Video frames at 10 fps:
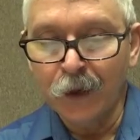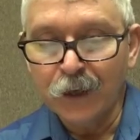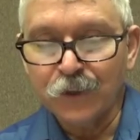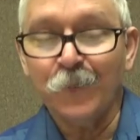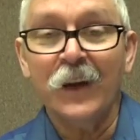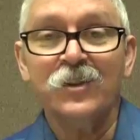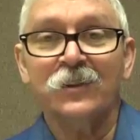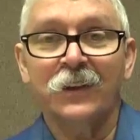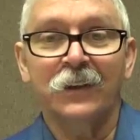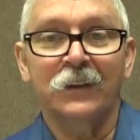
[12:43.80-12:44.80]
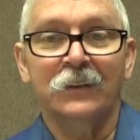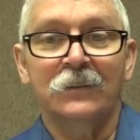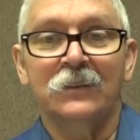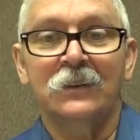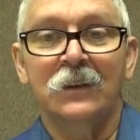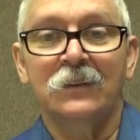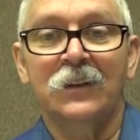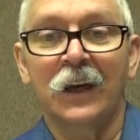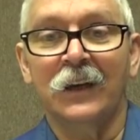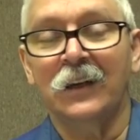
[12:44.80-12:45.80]
especially
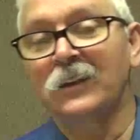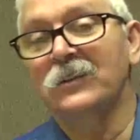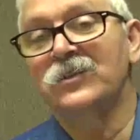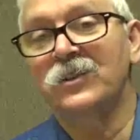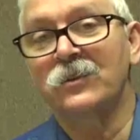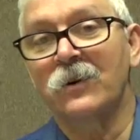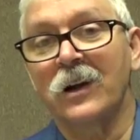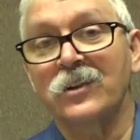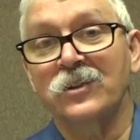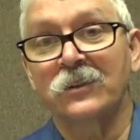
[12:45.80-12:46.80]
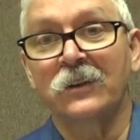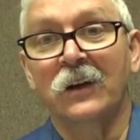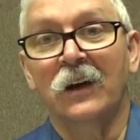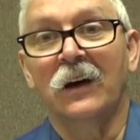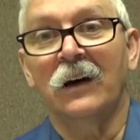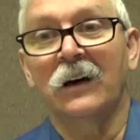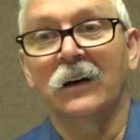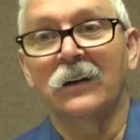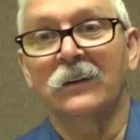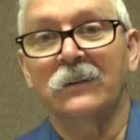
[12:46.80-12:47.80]
taken into consideration
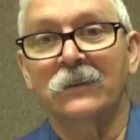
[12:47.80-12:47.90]
uh,